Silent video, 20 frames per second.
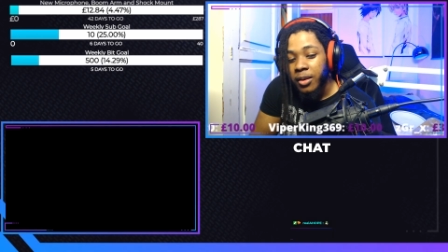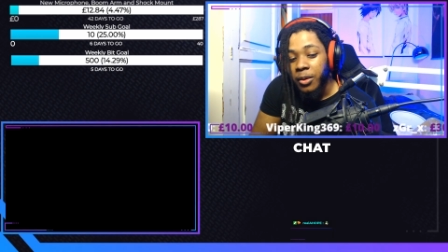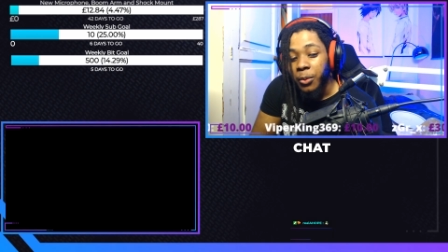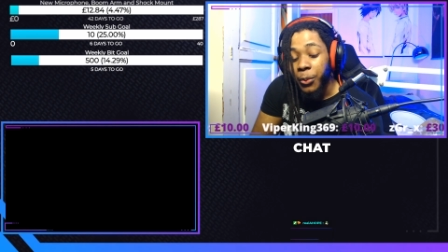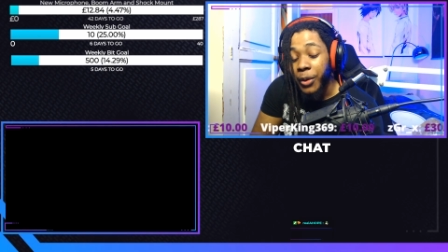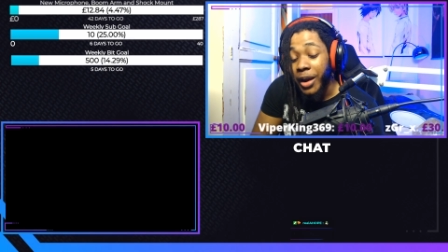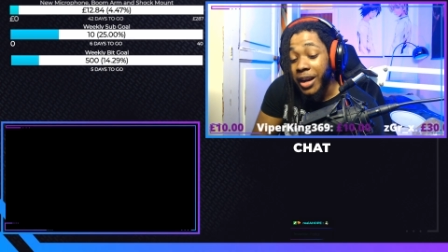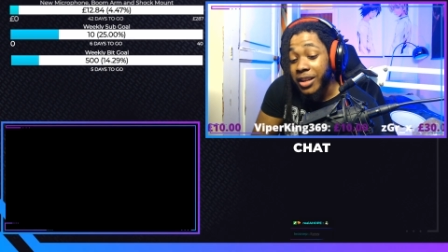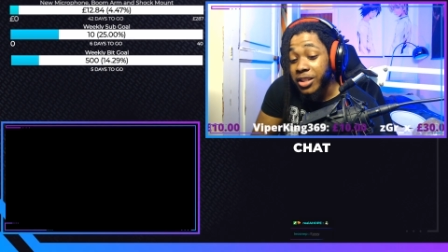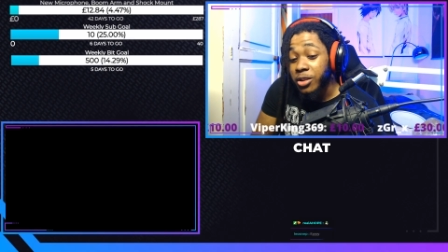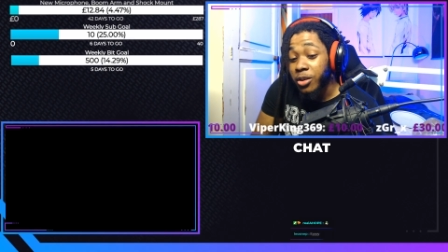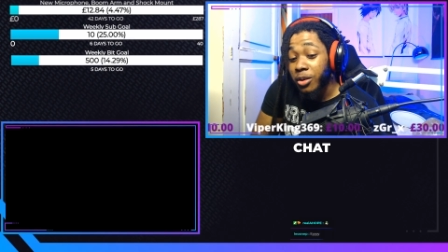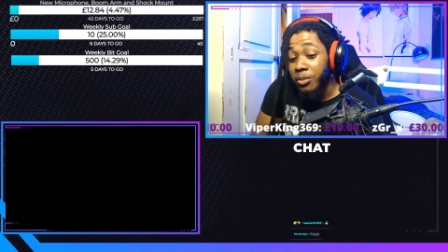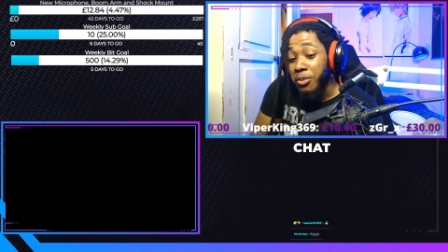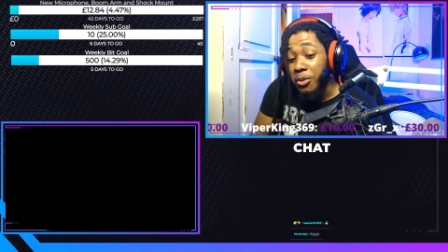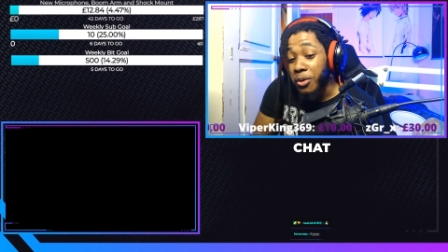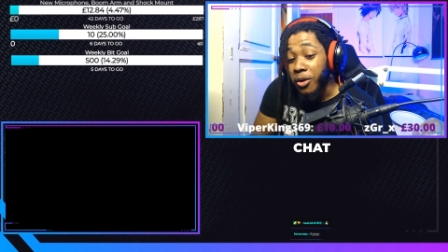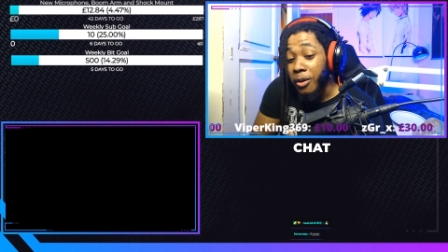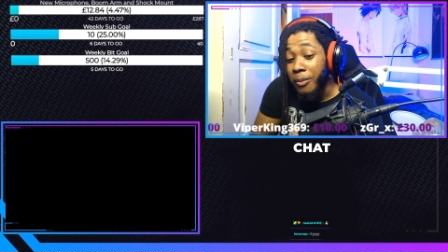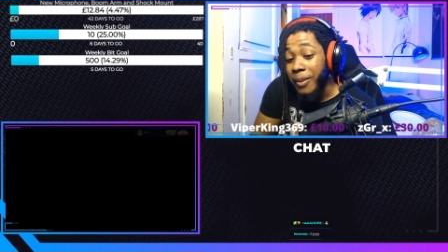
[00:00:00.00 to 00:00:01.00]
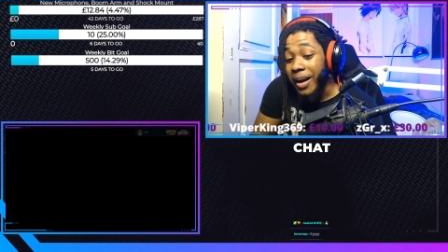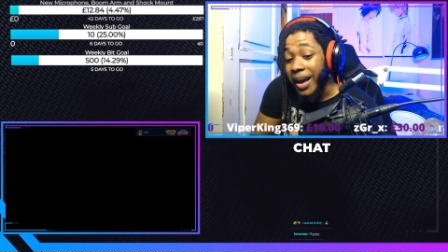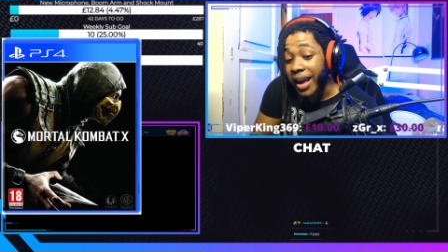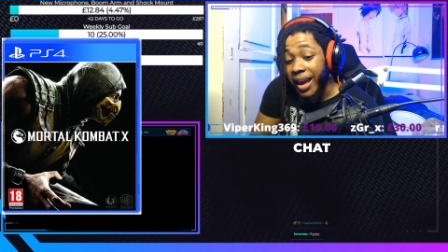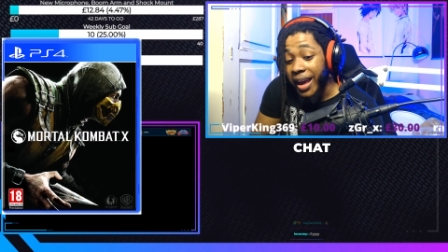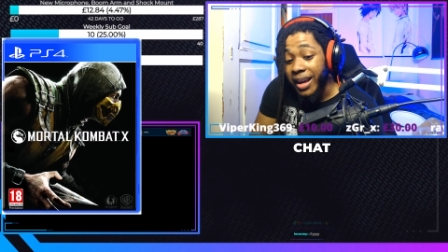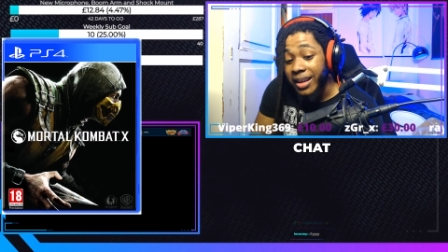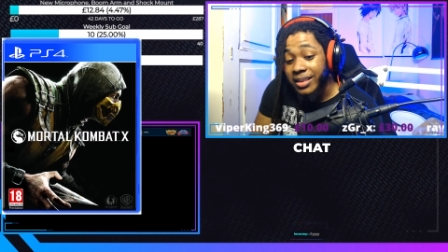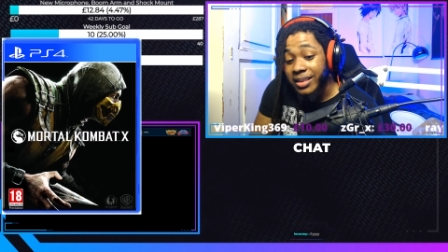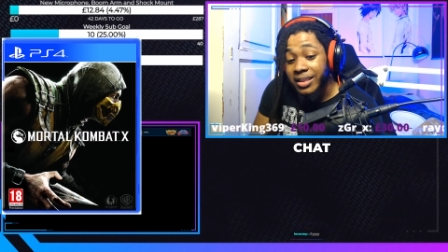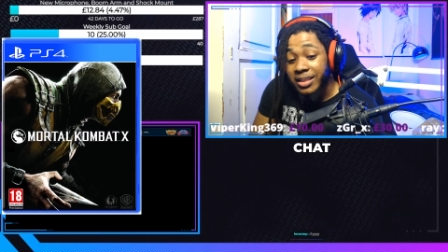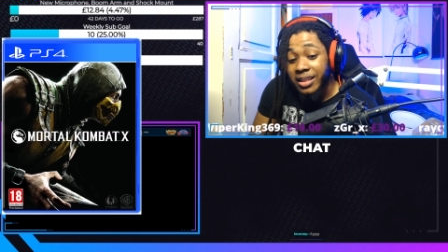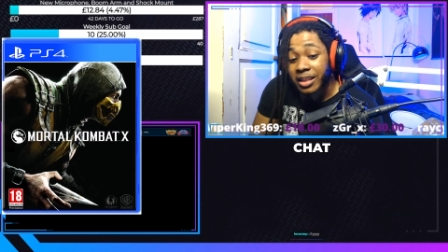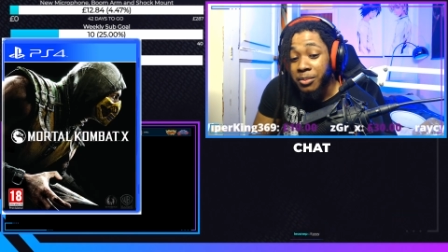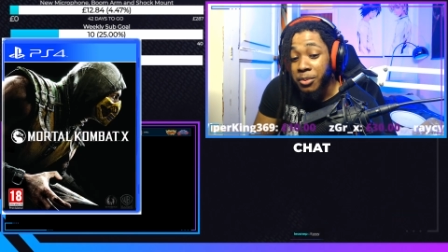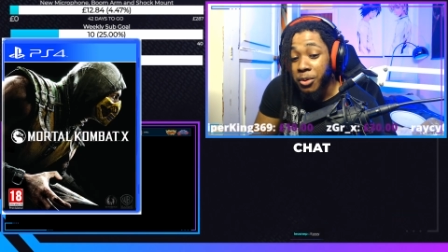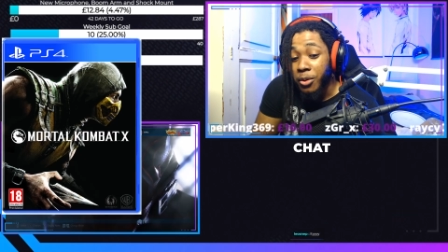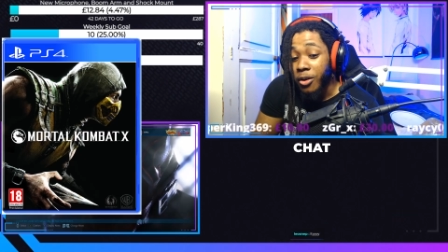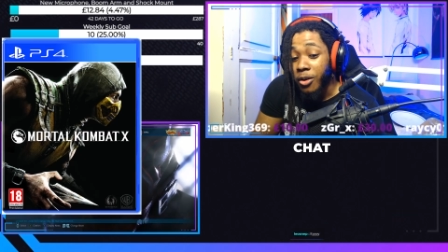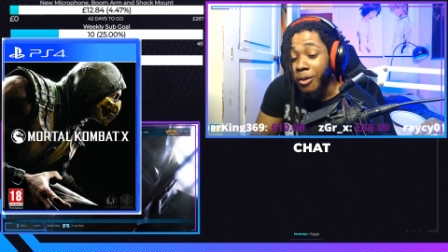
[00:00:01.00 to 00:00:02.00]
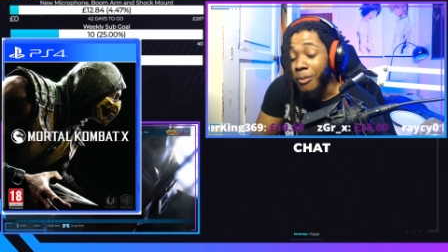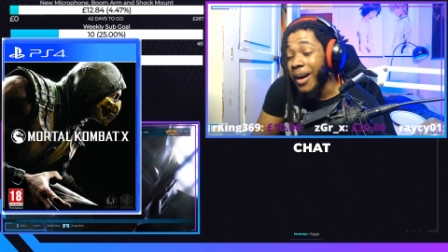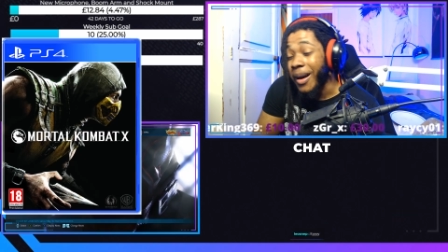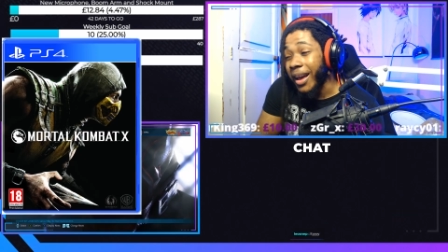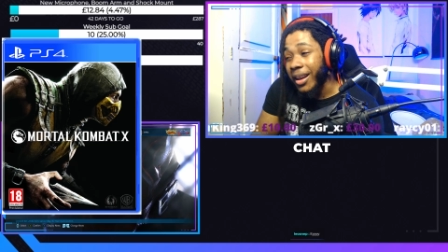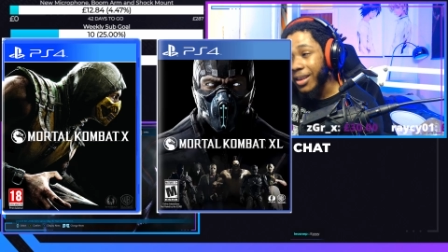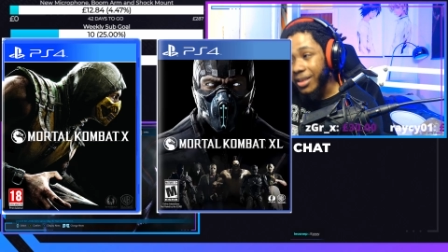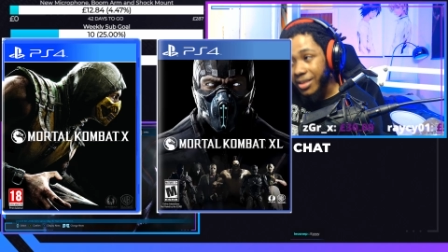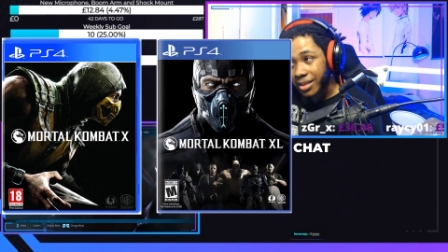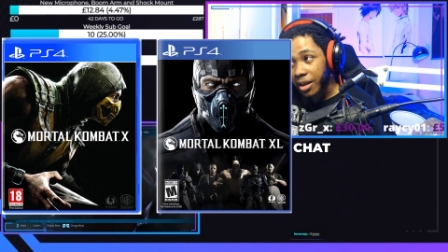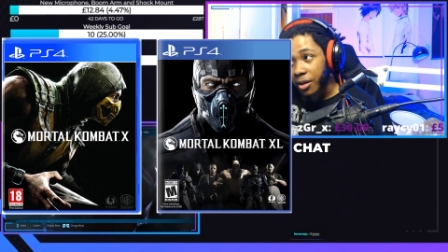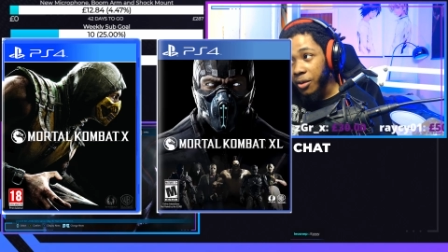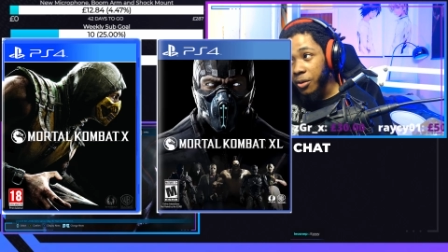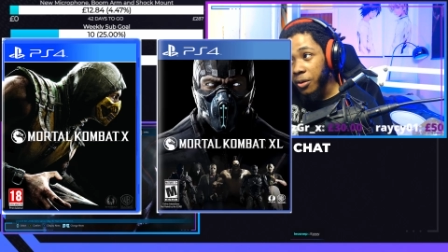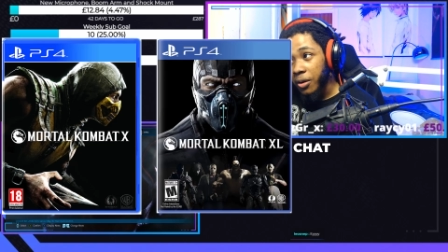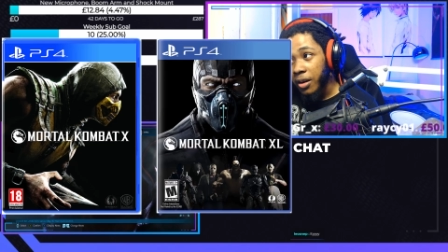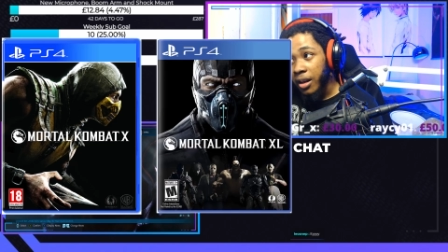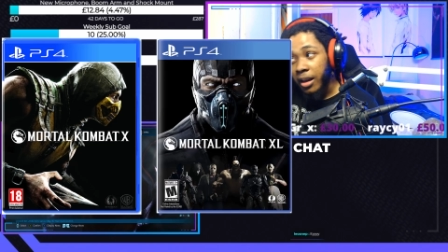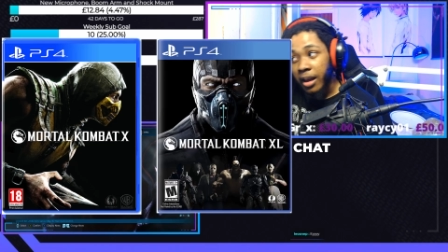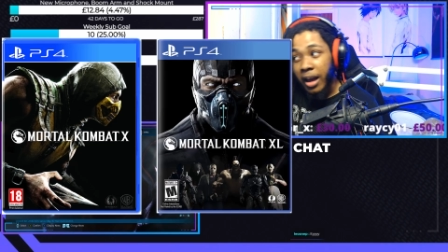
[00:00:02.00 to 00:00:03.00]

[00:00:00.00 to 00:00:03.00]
We actually got Mortal Kombat X instead of Mortal Kombat XL.